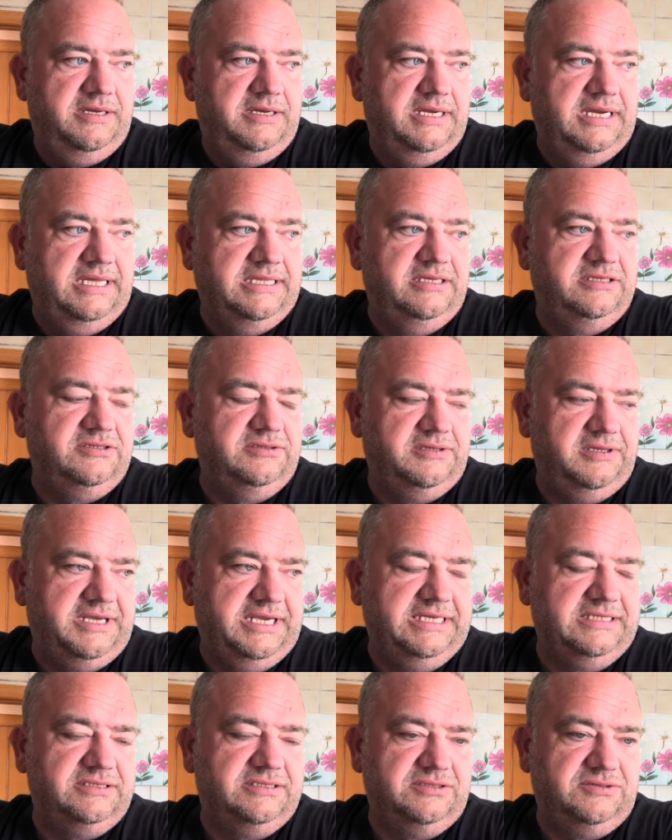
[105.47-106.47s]
and there's other
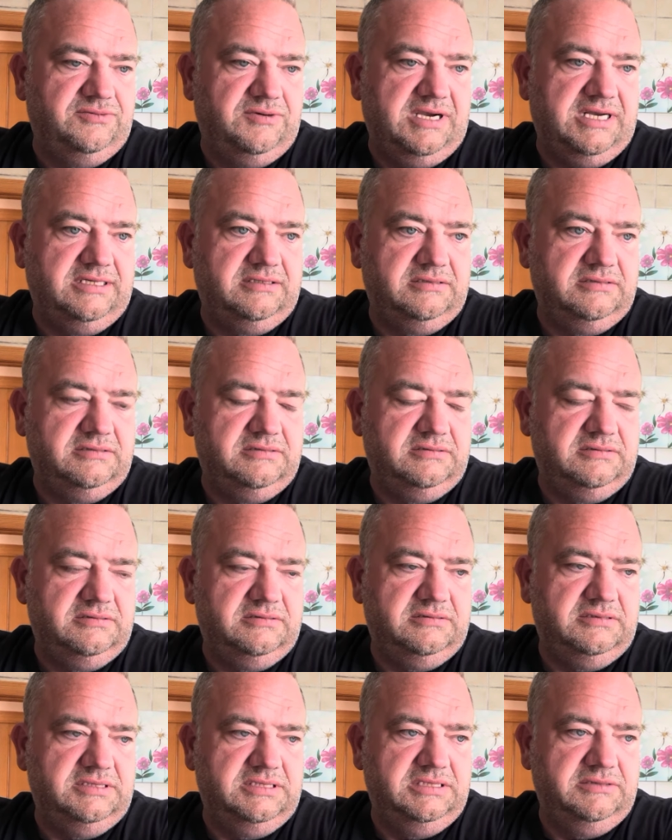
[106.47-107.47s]
things as well,
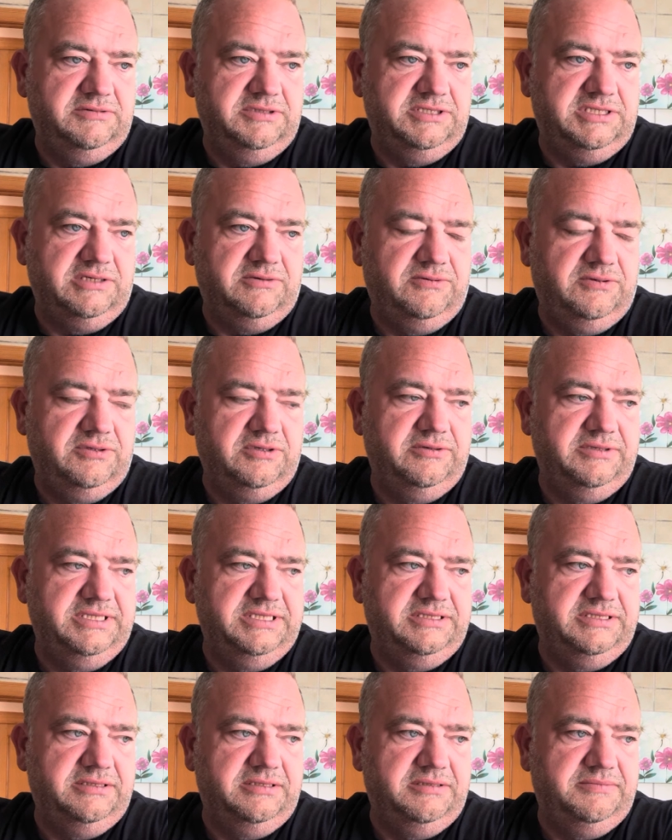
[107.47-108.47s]
uh, which I won't go
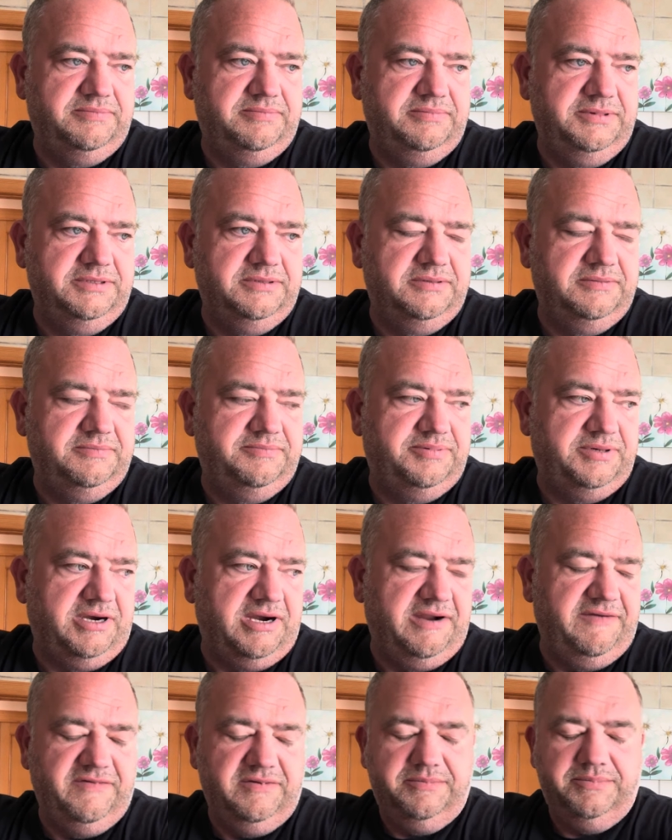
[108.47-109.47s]
into the you know,
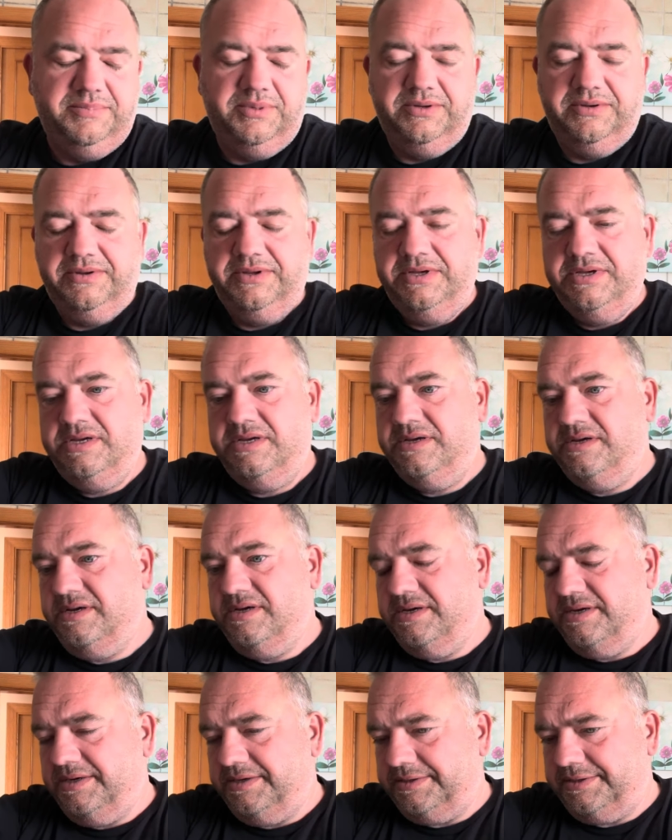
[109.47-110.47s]
private, but
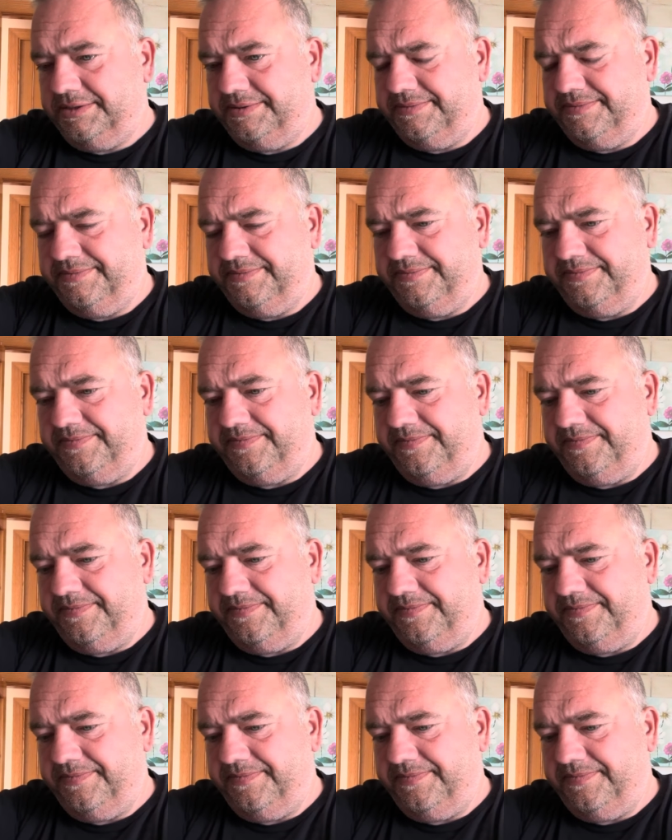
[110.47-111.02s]
um,